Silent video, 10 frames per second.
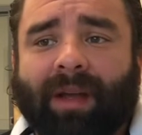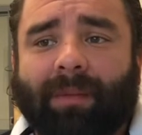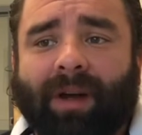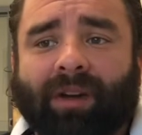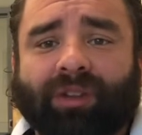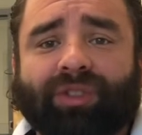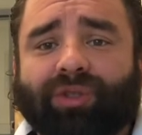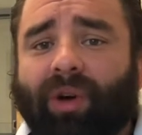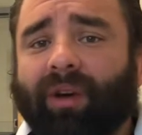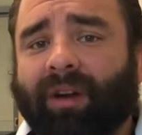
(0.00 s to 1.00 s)
America
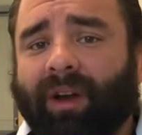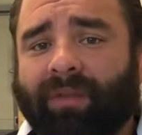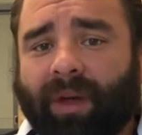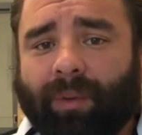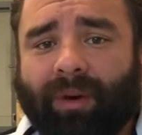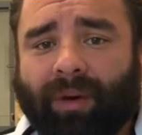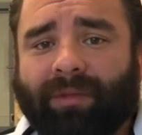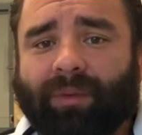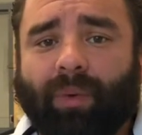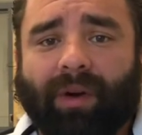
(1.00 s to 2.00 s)
strong enough that we don't have
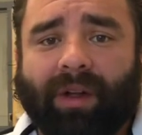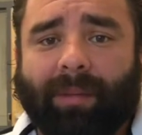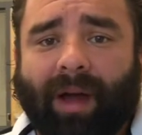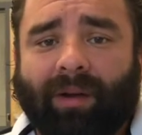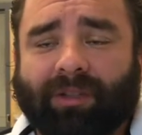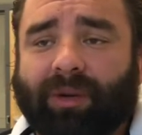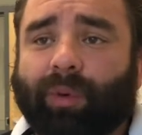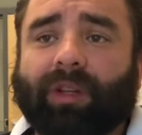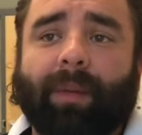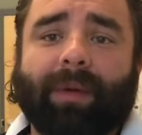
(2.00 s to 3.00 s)
to worry about
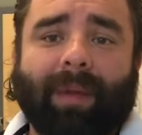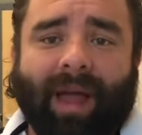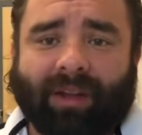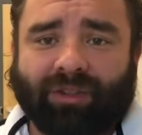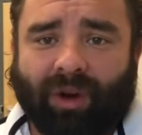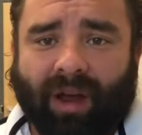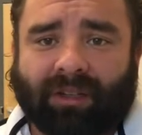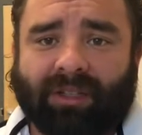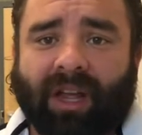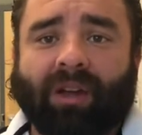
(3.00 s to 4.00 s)
someone coming back and trying
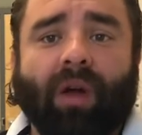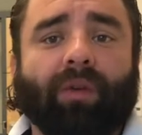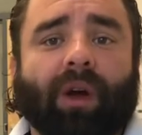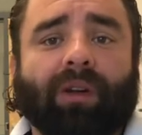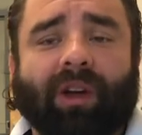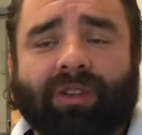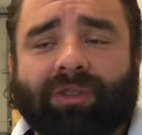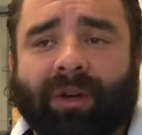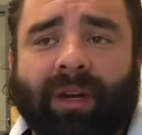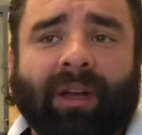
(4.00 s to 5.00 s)
to take over our
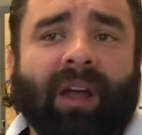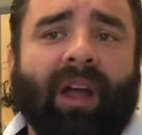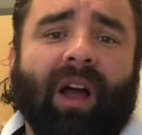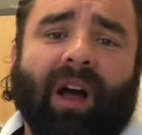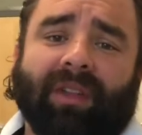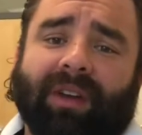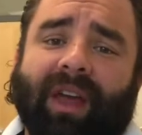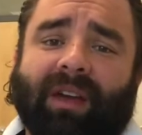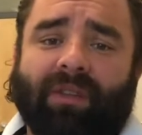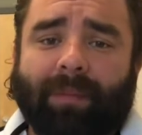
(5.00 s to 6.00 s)
country, on the
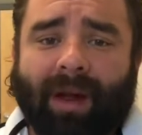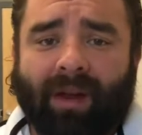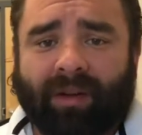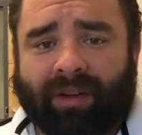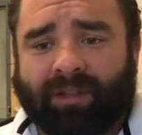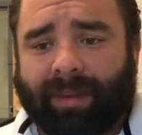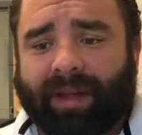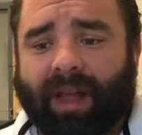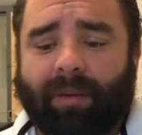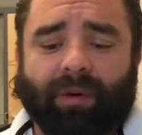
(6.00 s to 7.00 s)
Native Americans
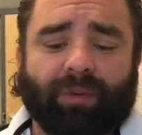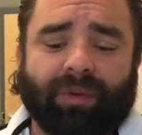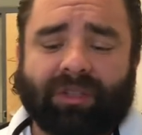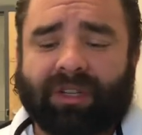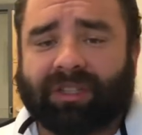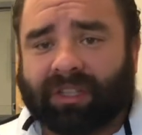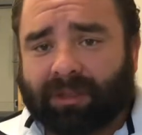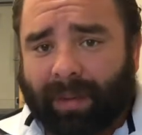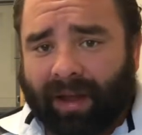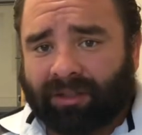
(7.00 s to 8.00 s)
being able to resist
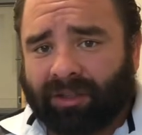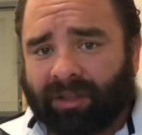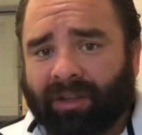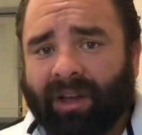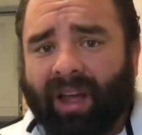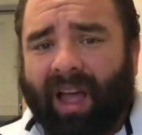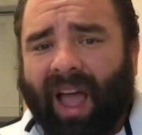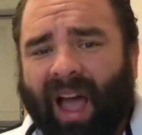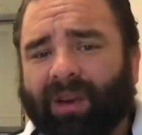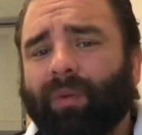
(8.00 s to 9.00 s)
expansion.
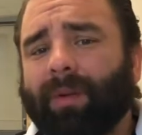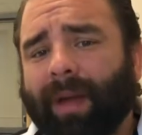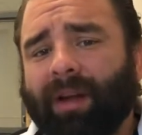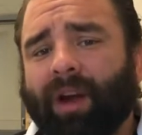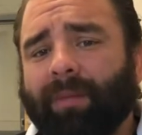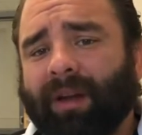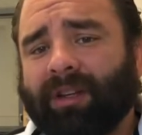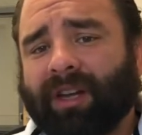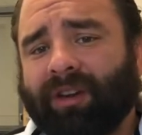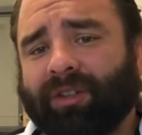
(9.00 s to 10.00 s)
How do we make our
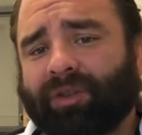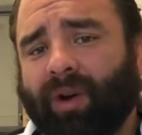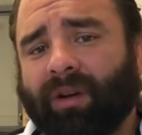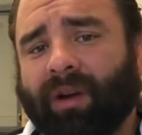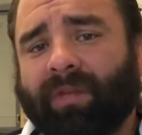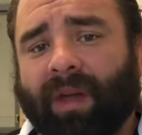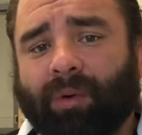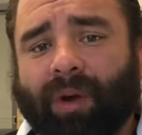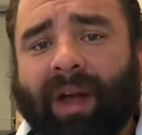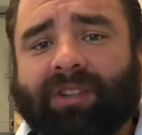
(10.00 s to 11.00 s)
military strong enough that
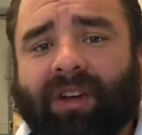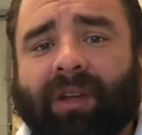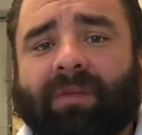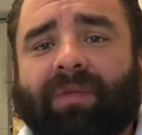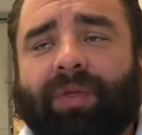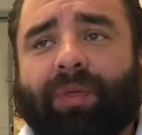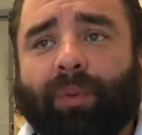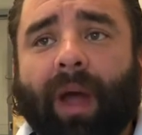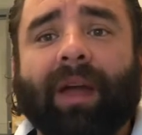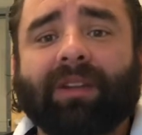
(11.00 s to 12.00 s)
we're actually a
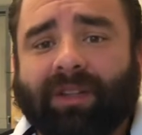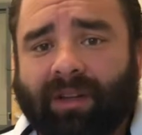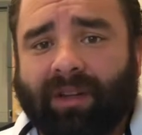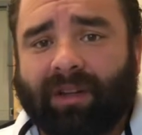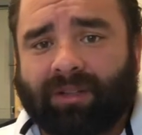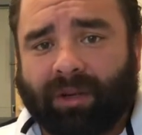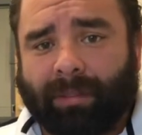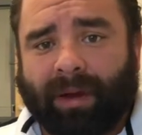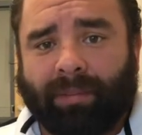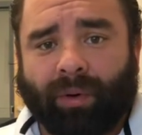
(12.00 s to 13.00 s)
threat to
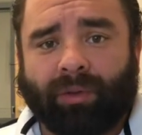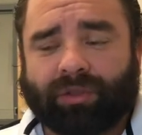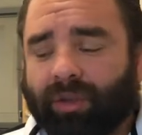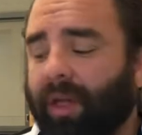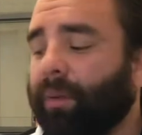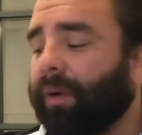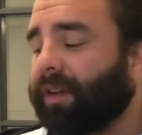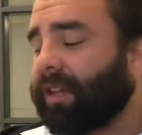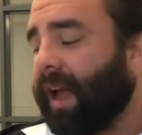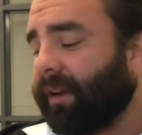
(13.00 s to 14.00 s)
people so they won't
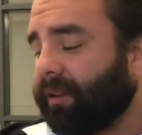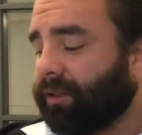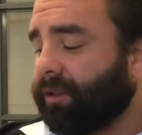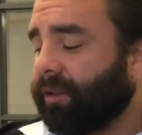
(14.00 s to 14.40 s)
attack us?